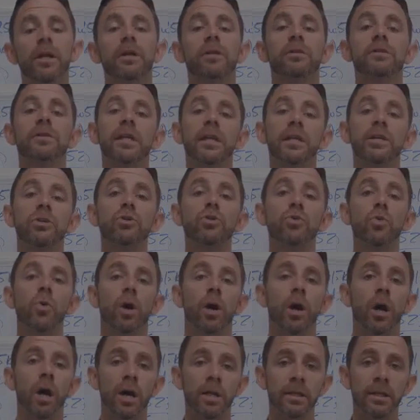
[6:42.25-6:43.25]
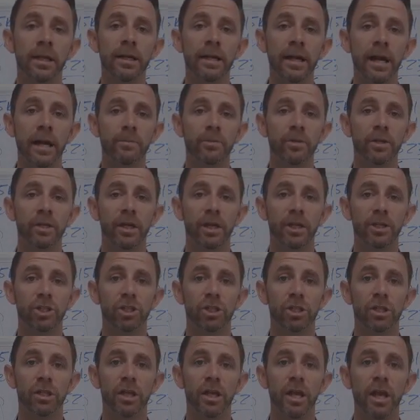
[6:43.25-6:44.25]
It'll take you to our online
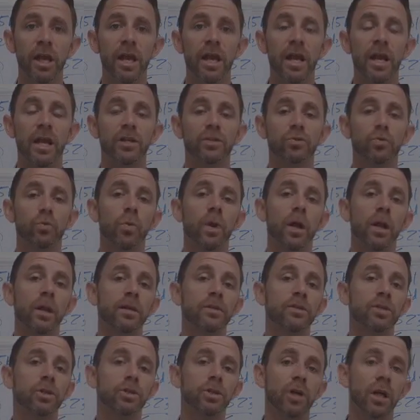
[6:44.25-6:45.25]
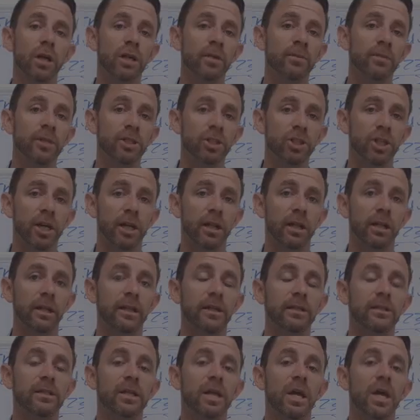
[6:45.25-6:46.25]
application as well as our document
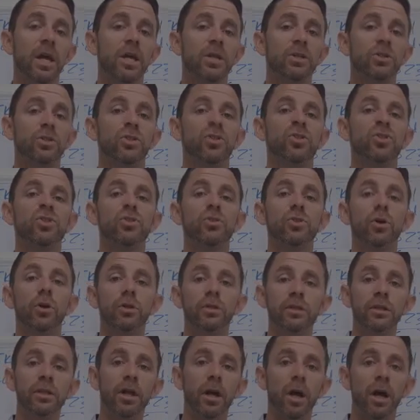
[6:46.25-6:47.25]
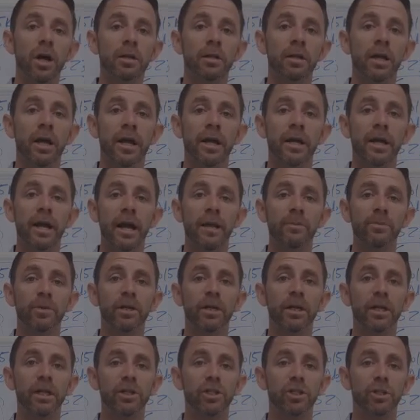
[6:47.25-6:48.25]
checklist to start the online
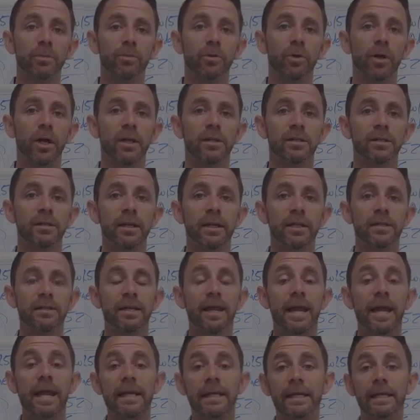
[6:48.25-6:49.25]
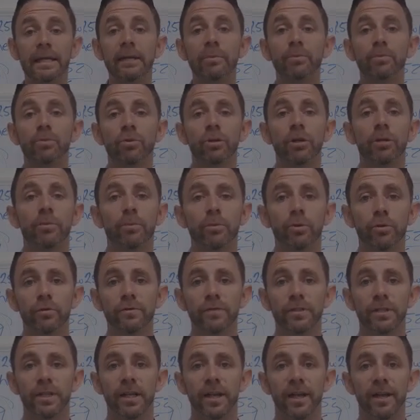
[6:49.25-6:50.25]
application process and get
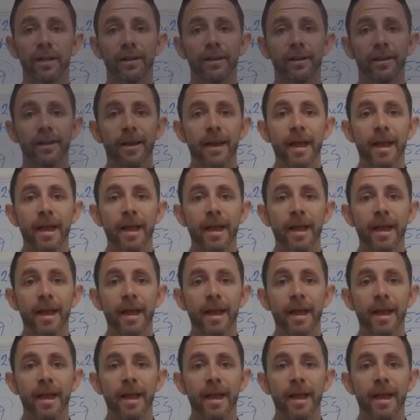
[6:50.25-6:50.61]
pre-approved today.